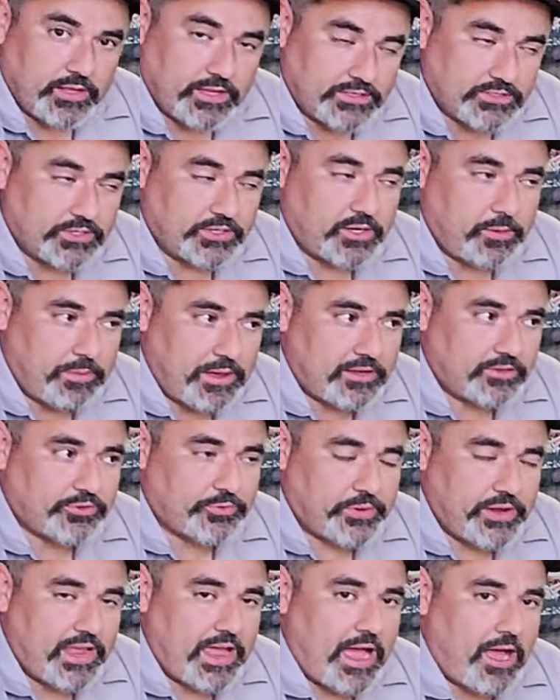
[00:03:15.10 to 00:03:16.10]
It took about
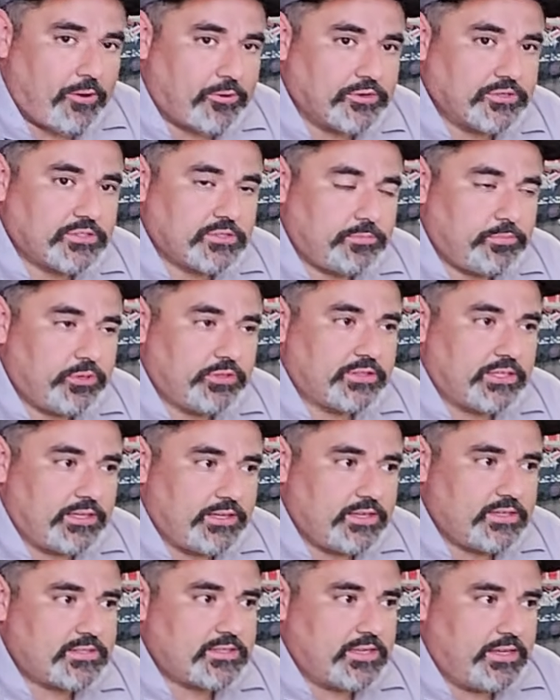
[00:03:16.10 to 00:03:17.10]
3 hours to put the
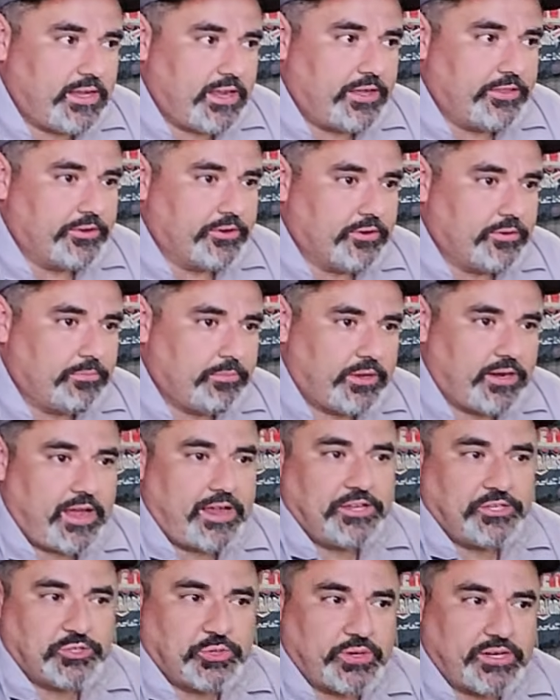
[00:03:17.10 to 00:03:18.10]
list together, but I
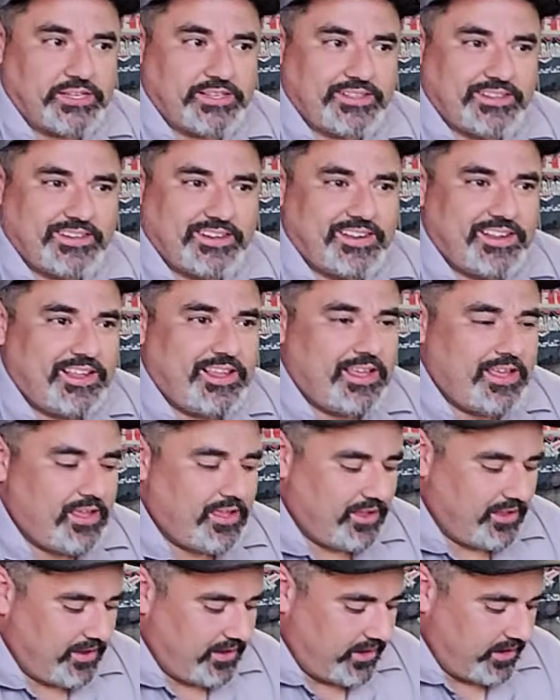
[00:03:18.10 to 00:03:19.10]
enjoyed it.
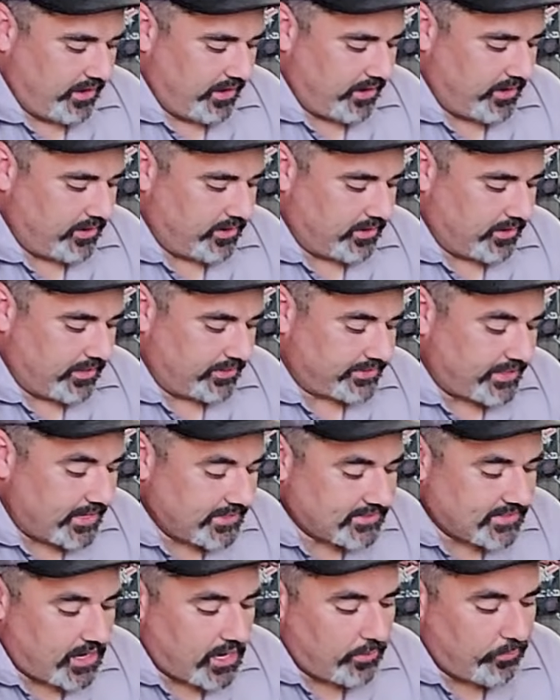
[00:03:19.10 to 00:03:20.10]
And at that
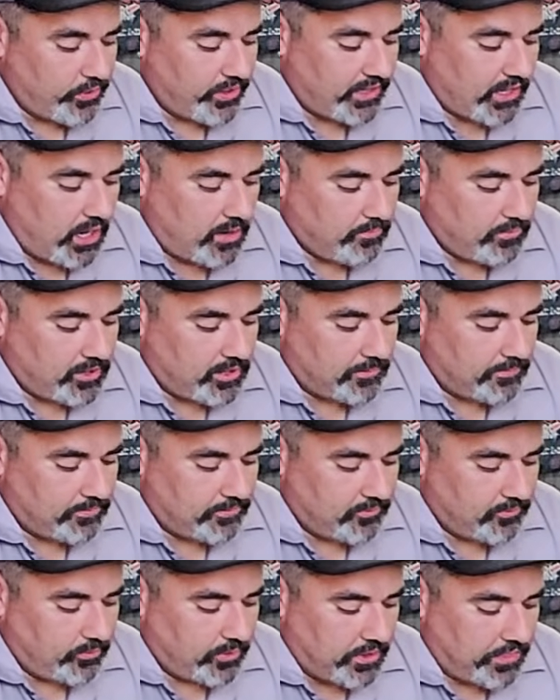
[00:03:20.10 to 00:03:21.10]
time, we came
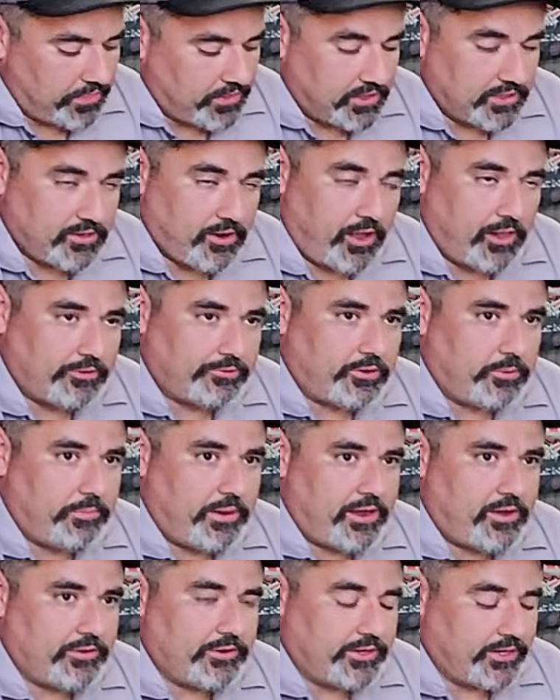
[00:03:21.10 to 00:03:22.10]
up with the dollar
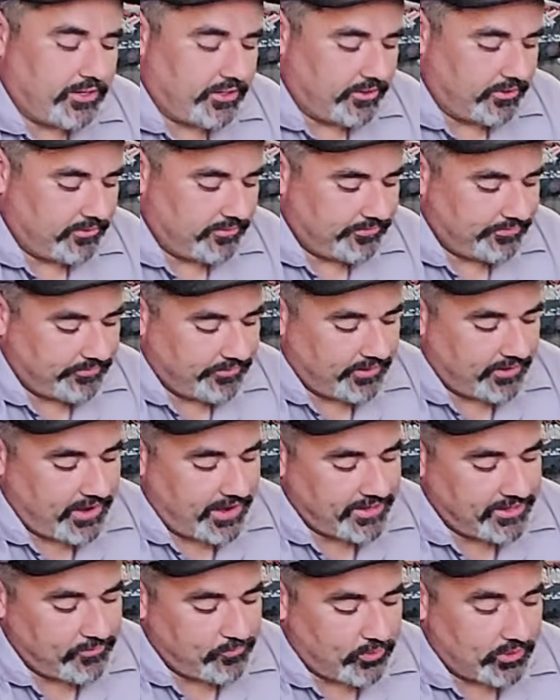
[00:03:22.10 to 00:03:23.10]
amount of
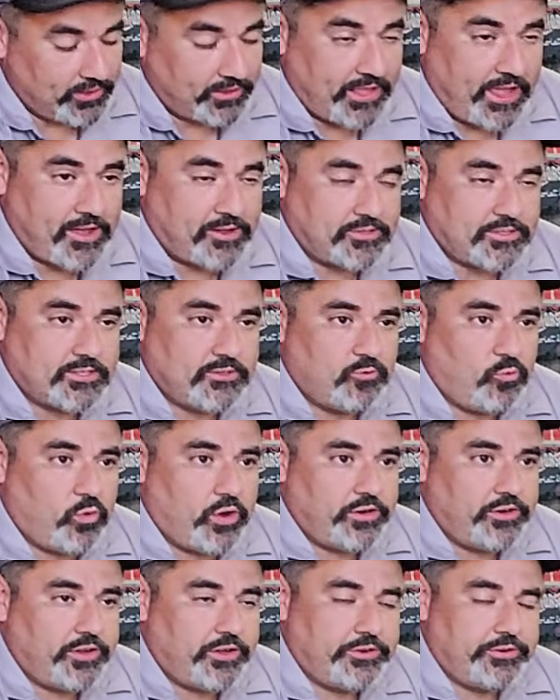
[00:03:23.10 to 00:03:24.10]

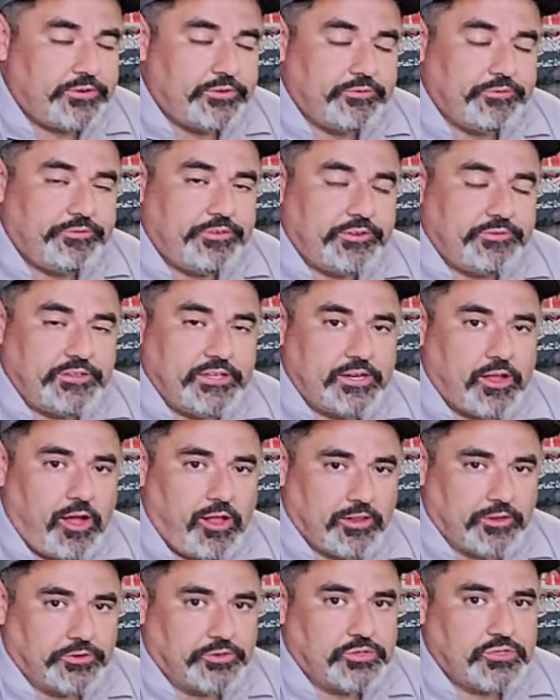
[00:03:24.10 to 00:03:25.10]

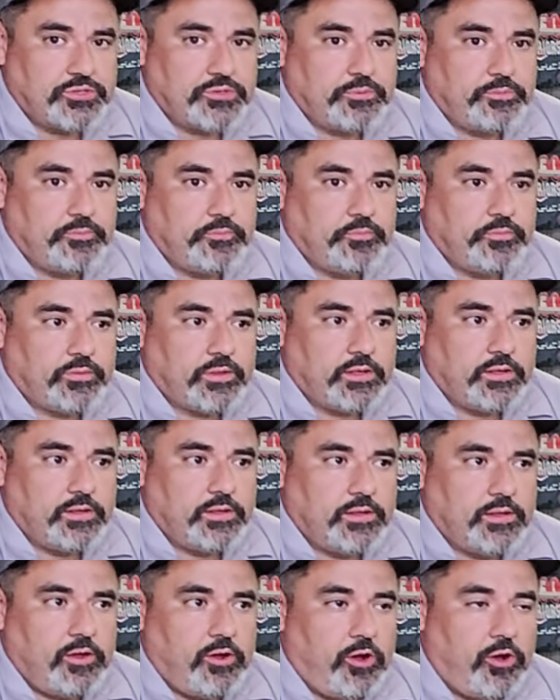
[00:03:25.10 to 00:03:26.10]
$91,150.
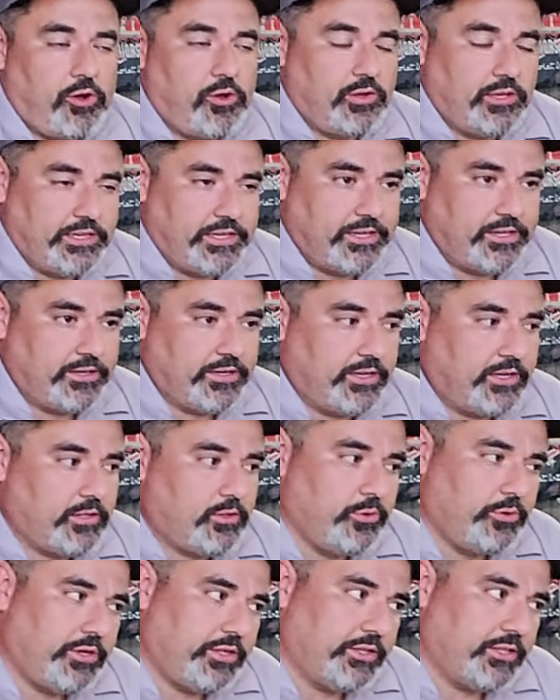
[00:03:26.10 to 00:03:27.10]
All in,
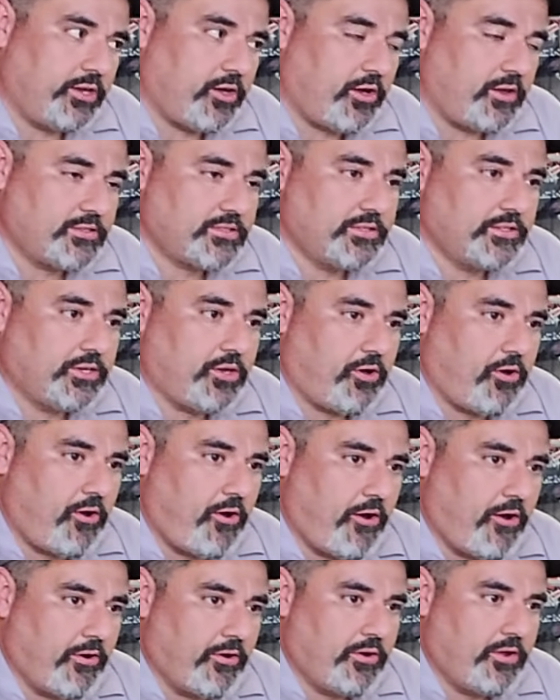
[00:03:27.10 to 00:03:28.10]
including the cost of the
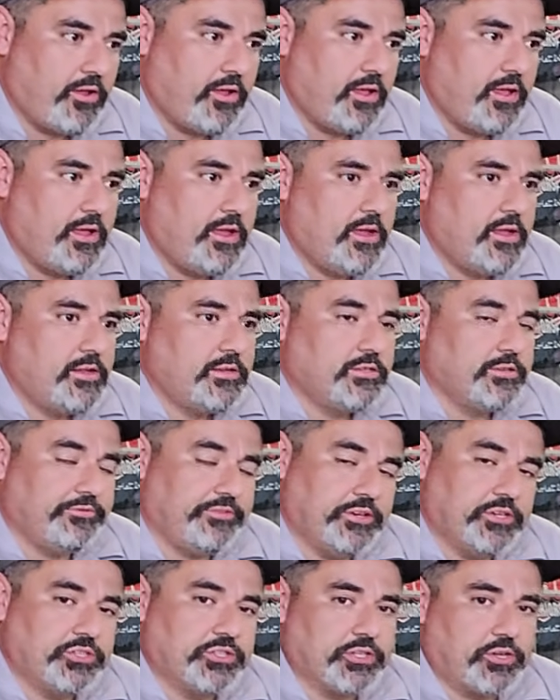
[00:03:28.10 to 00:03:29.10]
car to
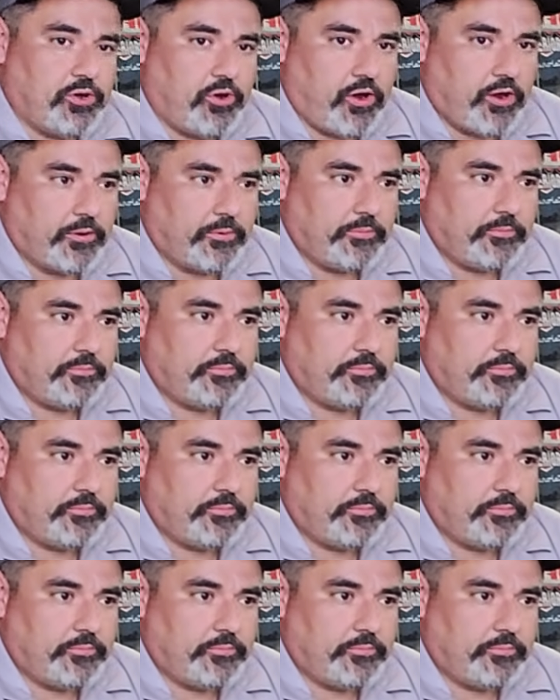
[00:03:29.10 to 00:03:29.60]
finish the car.